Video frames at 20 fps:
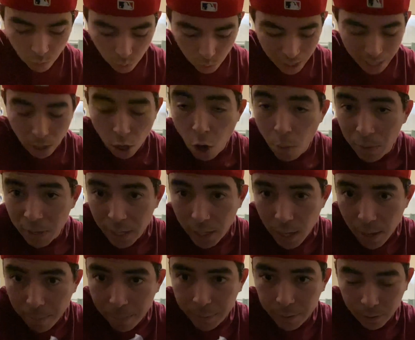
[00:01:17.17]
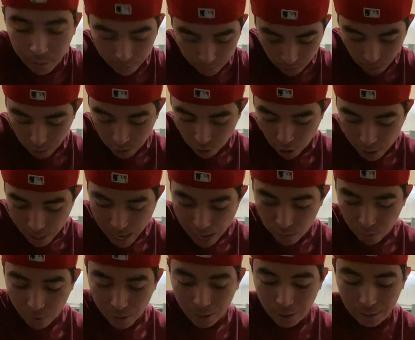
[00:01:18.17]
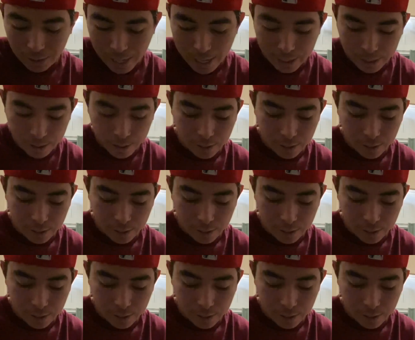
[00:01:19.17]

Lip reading: We got to open it up. Show you guys what it looked like.